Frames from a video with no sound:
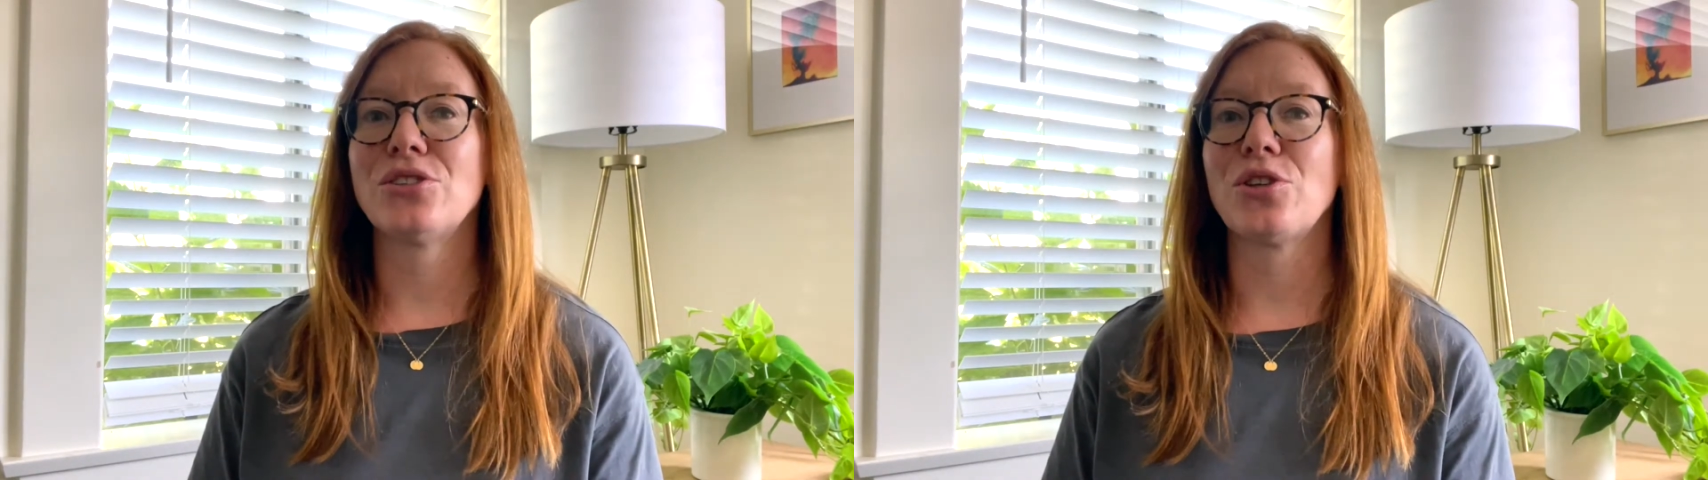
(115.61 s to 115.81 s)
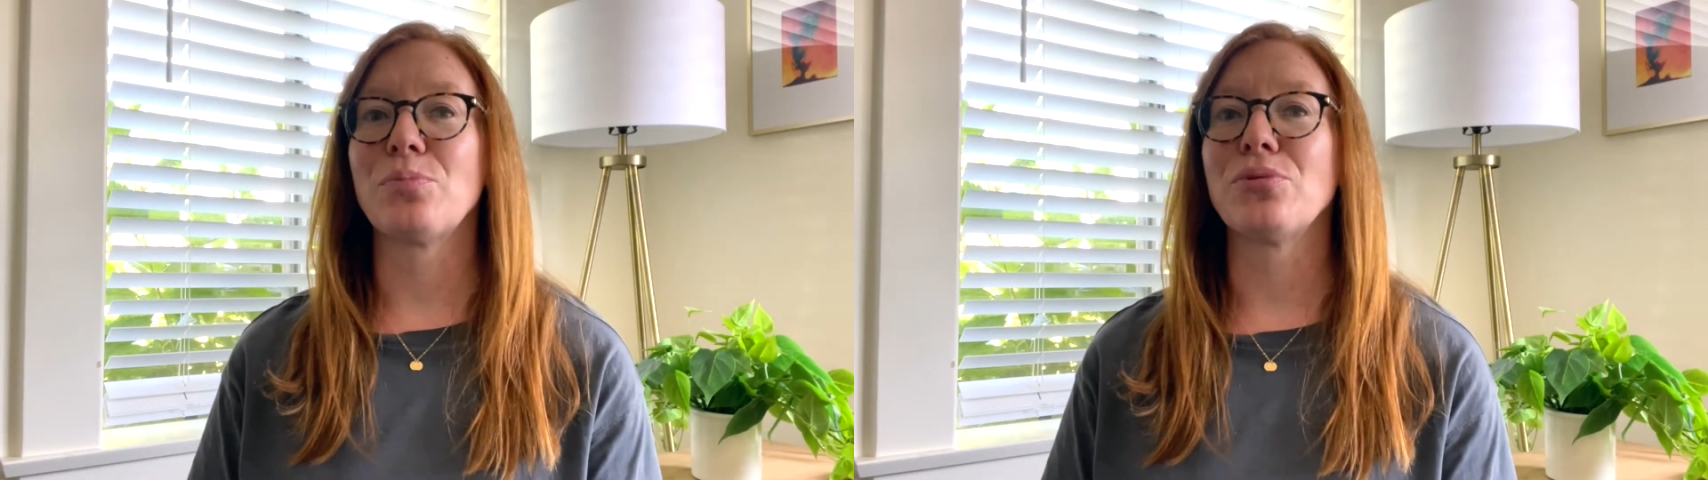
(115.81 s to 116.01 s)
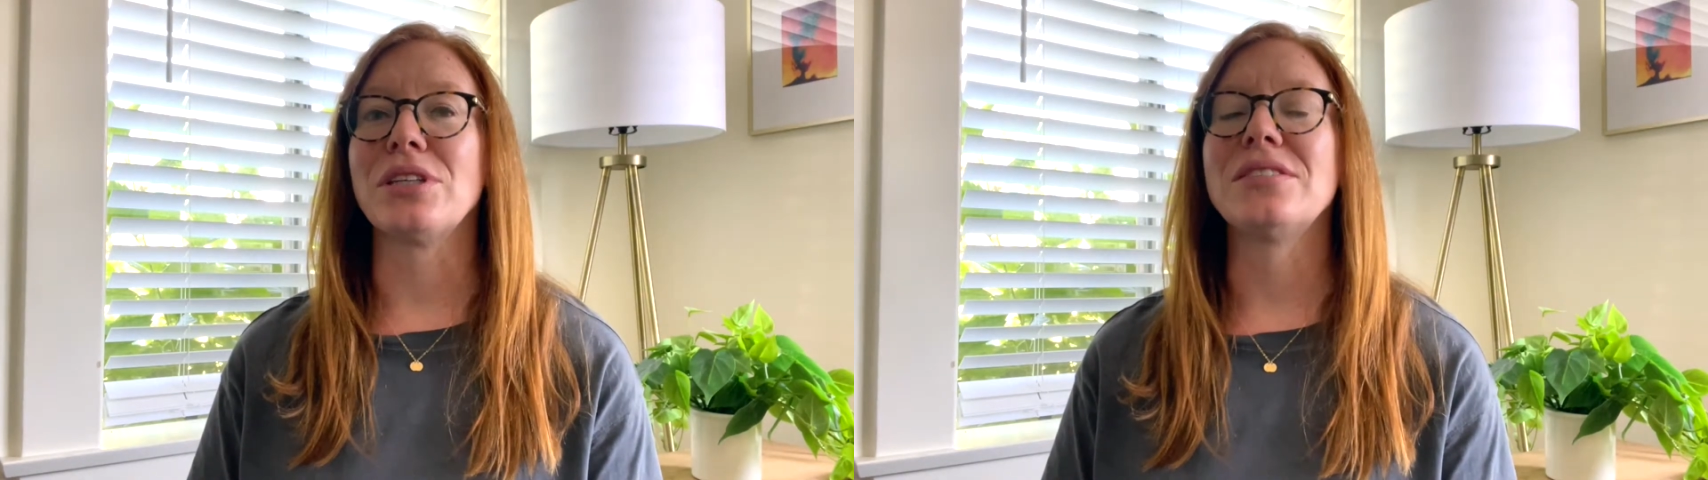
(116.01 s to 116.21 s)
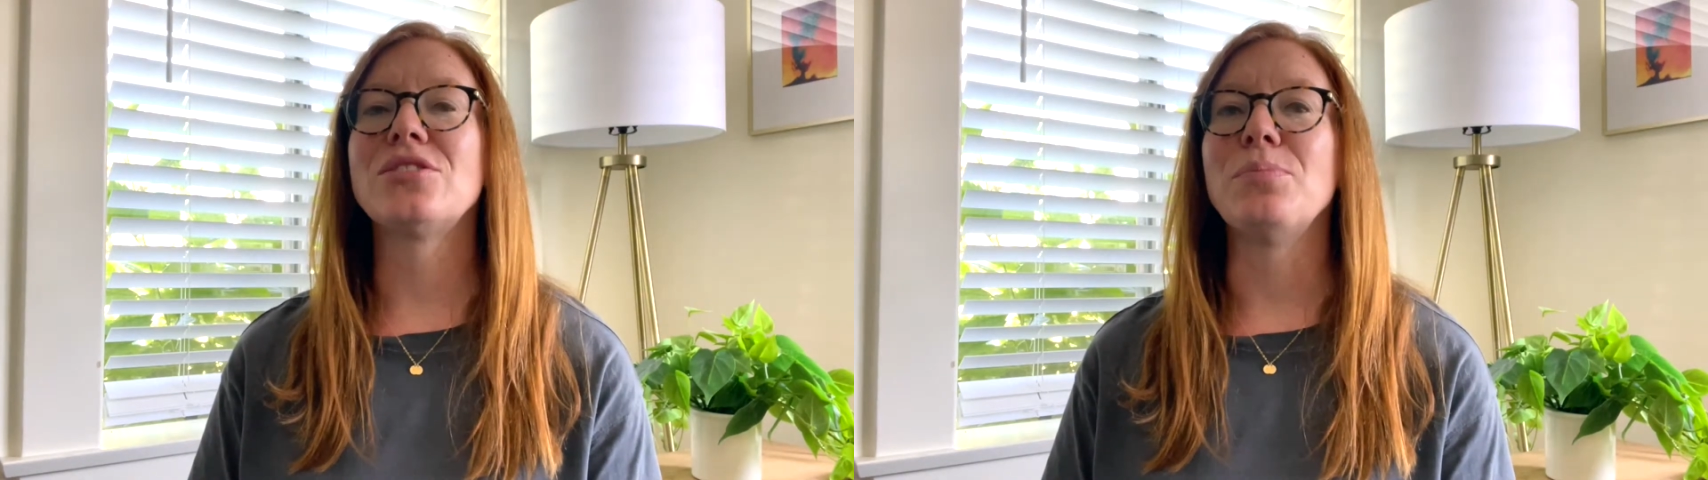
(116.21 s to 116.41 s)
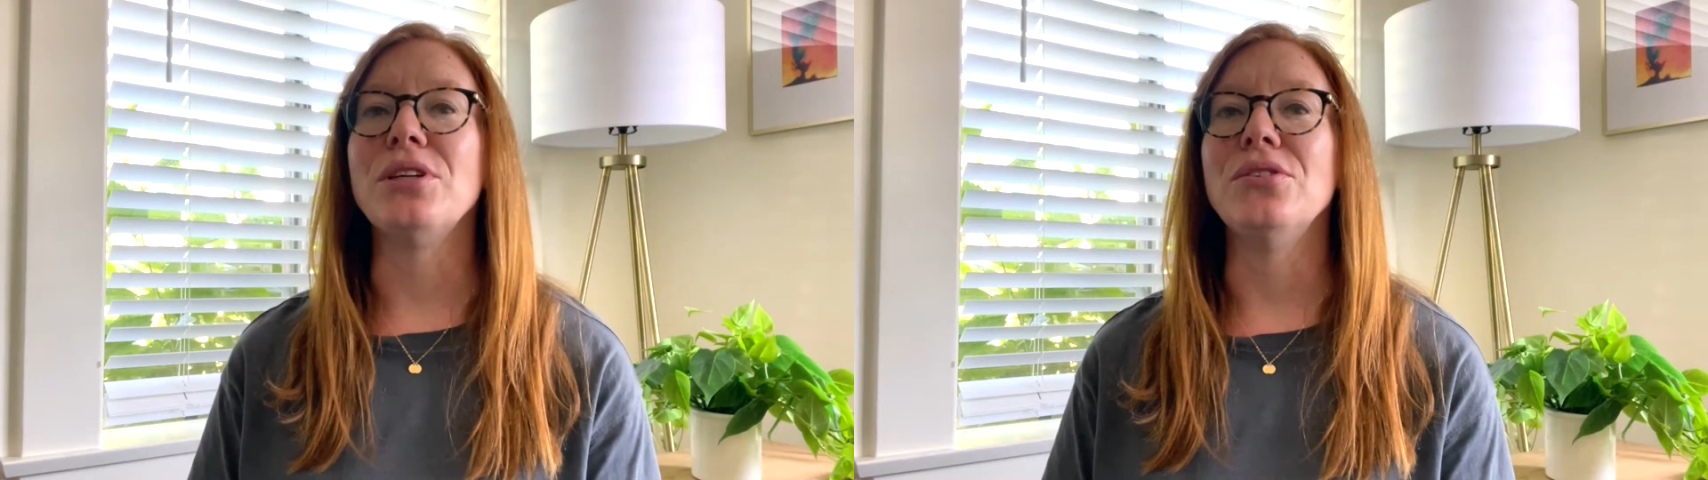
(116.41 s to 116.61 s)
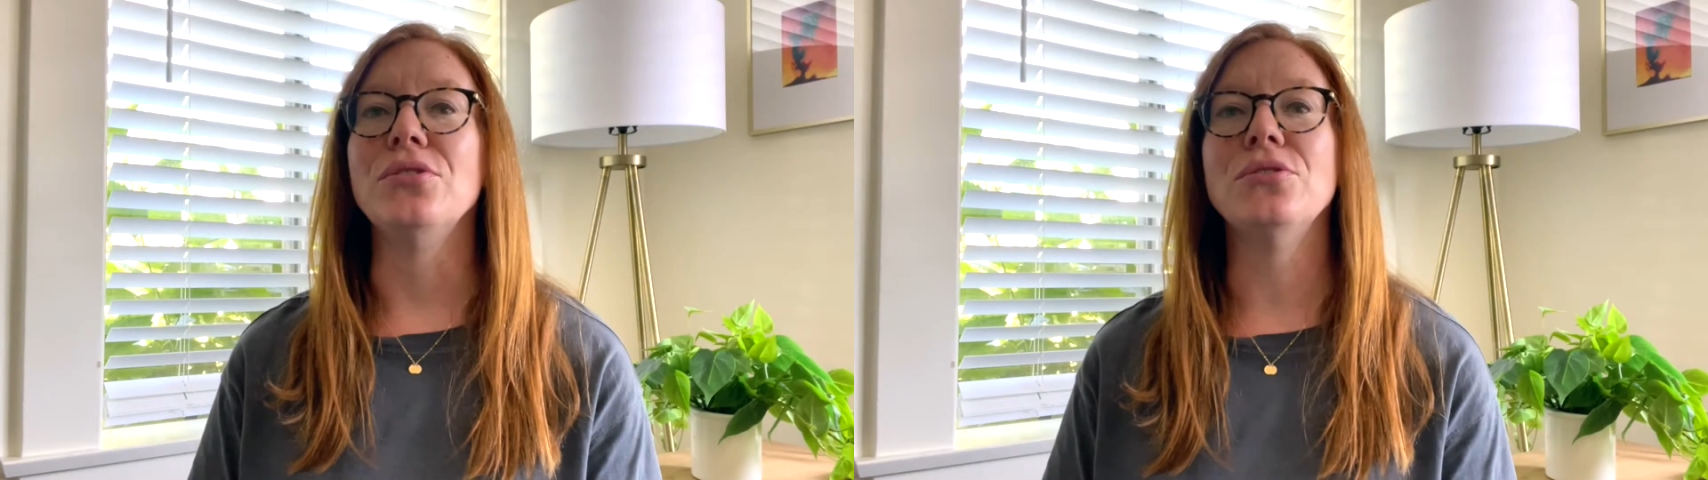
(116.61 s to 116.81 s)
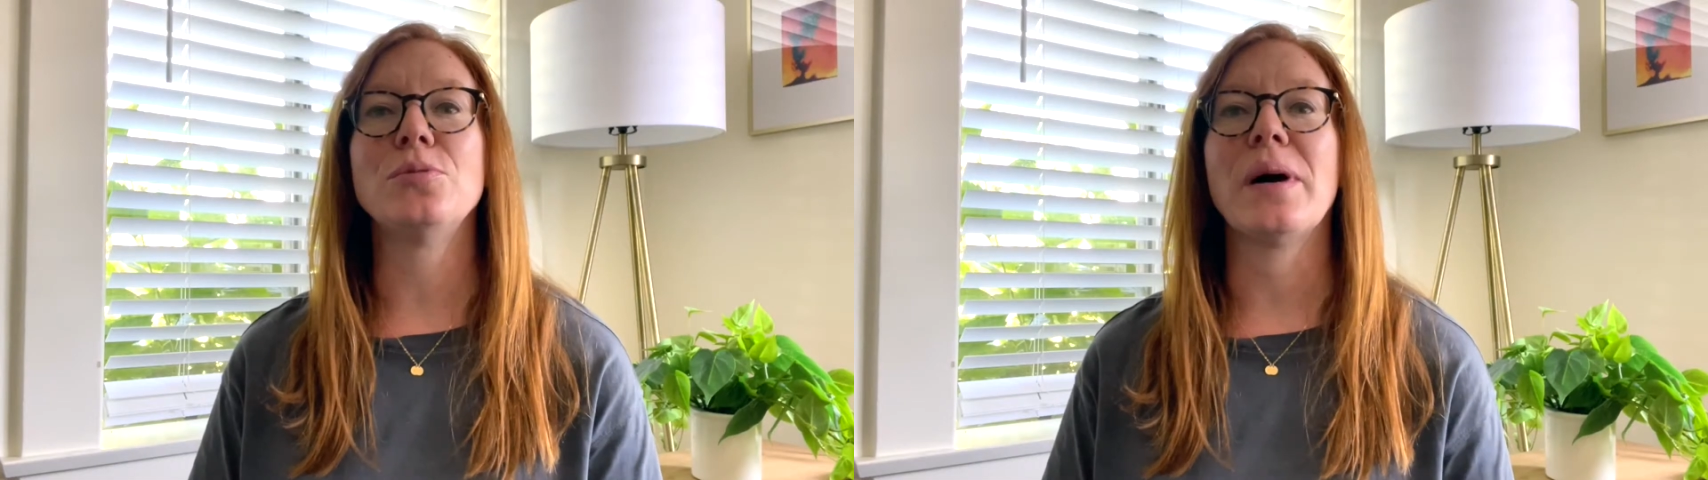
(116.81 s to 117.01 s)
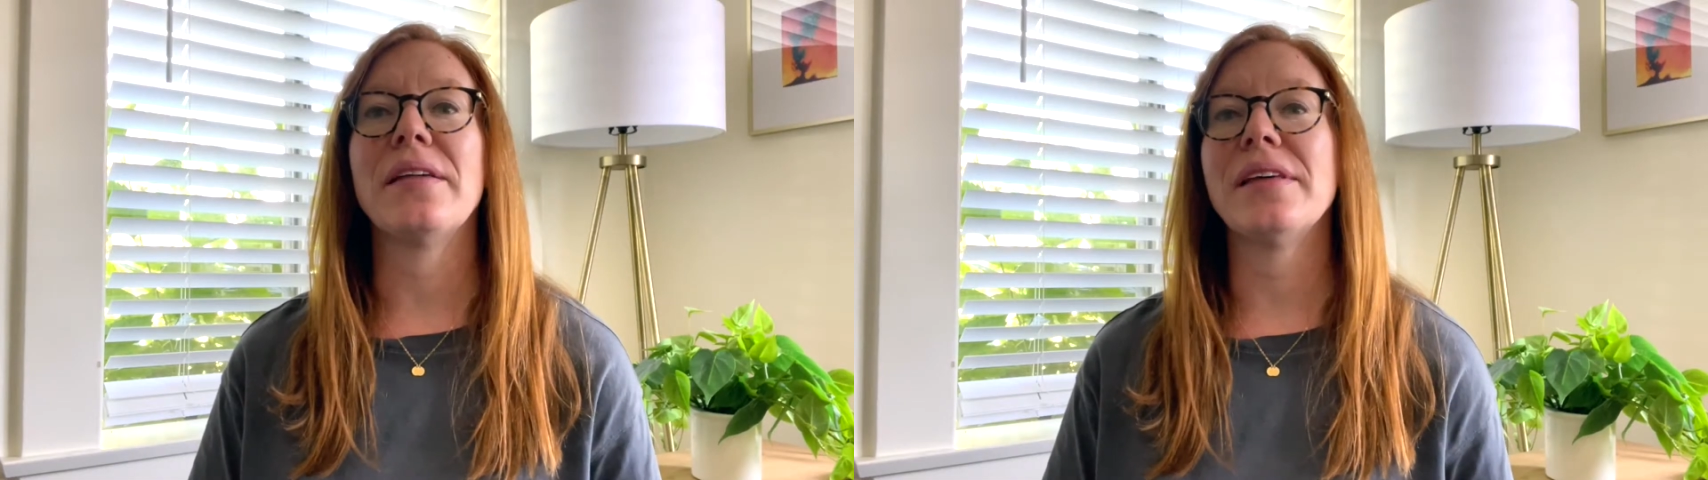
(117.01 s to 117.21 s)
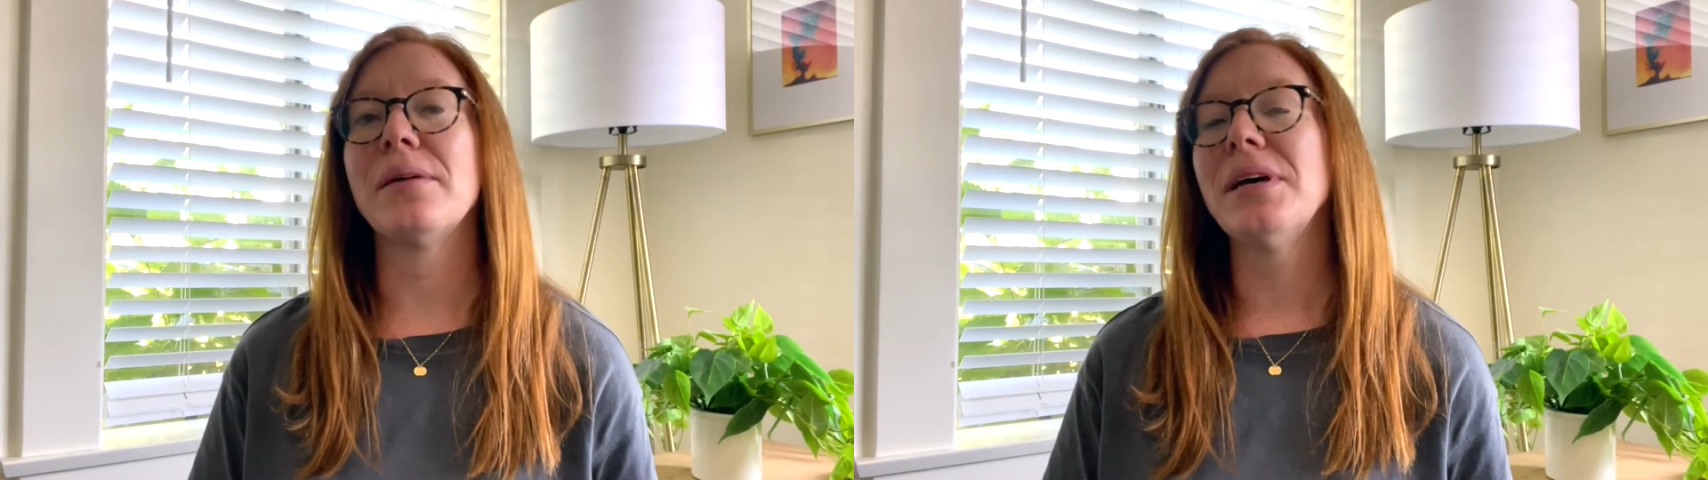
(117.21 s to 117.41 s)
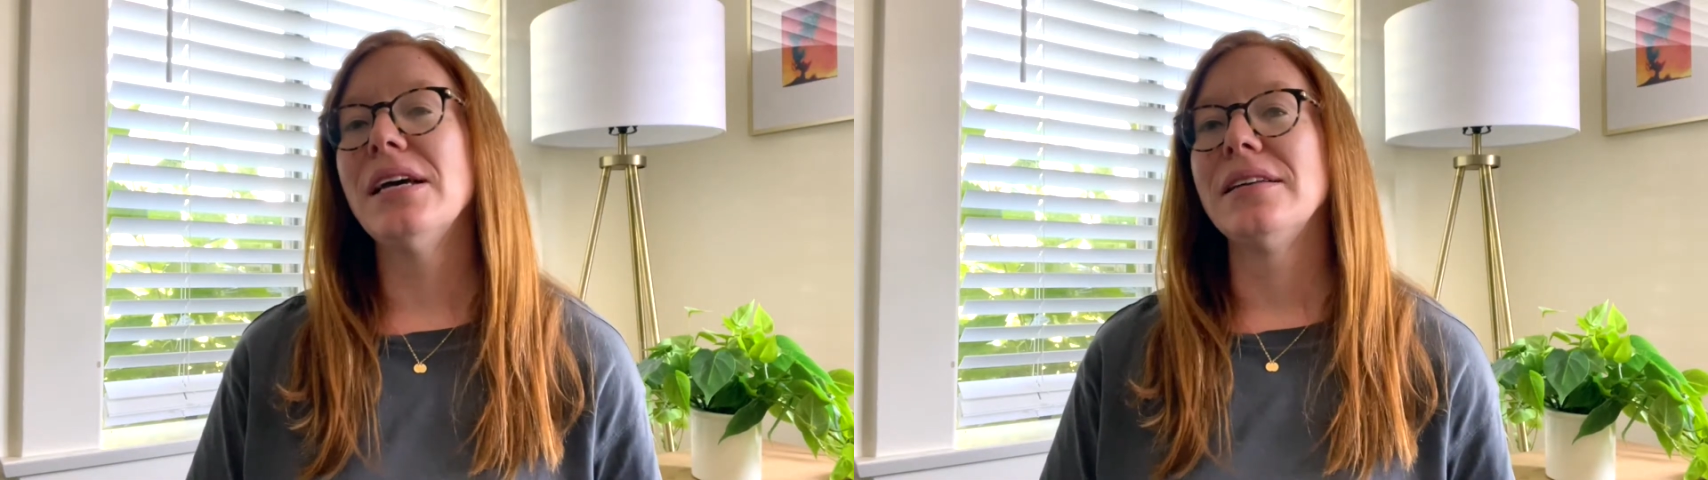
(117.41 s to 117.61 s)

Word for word: to the priests to be used by them.